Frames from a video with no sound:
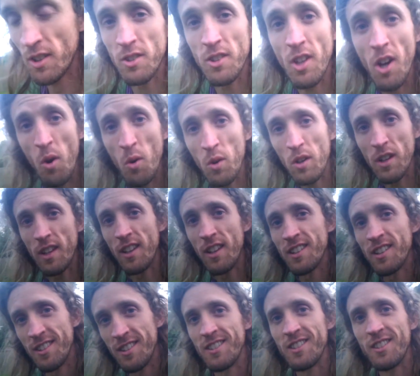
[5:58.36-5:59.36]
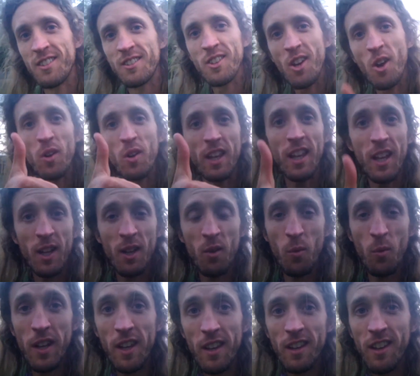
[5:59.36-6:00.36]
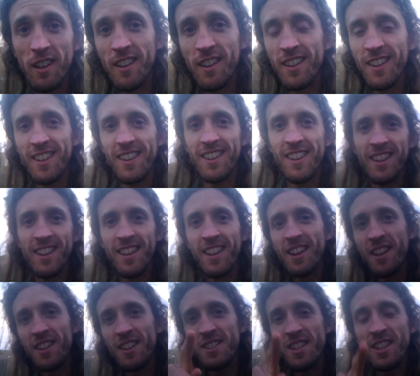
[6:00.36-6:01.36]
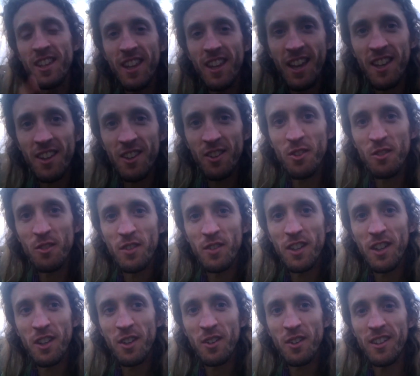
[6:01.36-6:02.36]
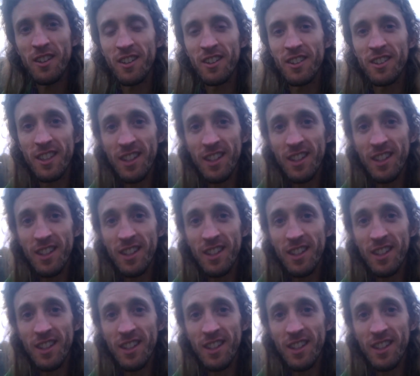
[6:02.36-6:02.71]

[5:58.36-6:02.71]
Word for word: you're totally totally with it. And I'll see you again in another video. And